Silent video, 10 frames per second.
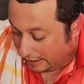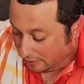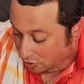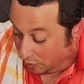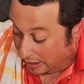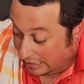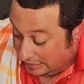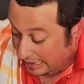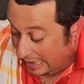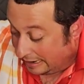Do I need
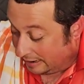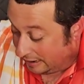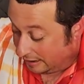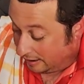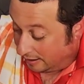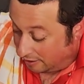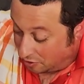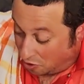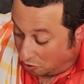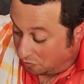to add it in?
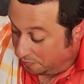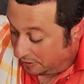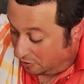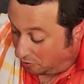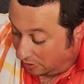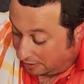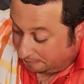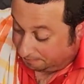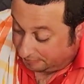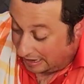No, but you know what?
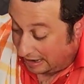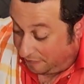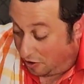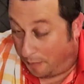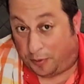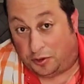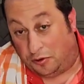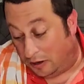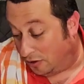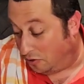I have the opportunity
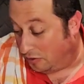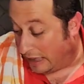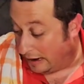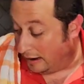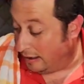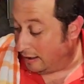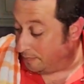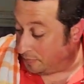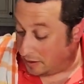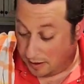to do that
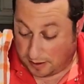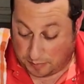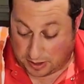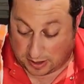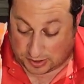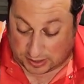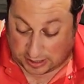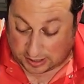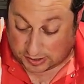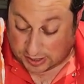because it
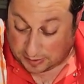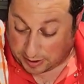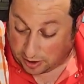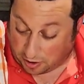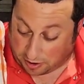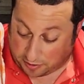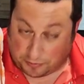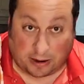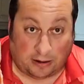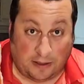is in my garden,
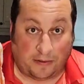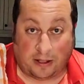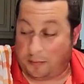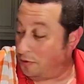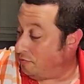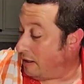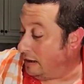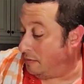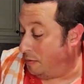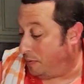readily available, ready to
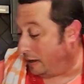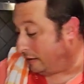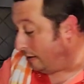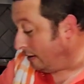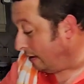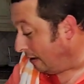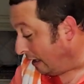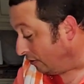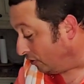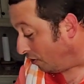be picked. And
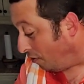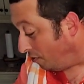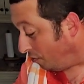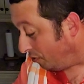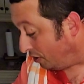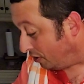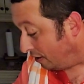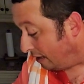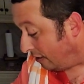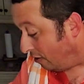so we're just going to
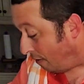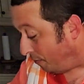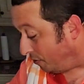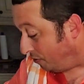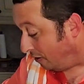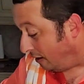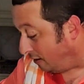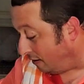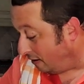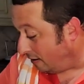take the opportunity
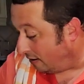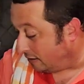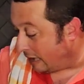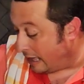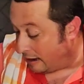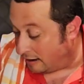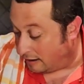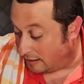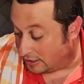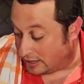to add it in
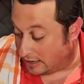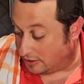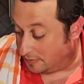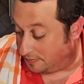this case.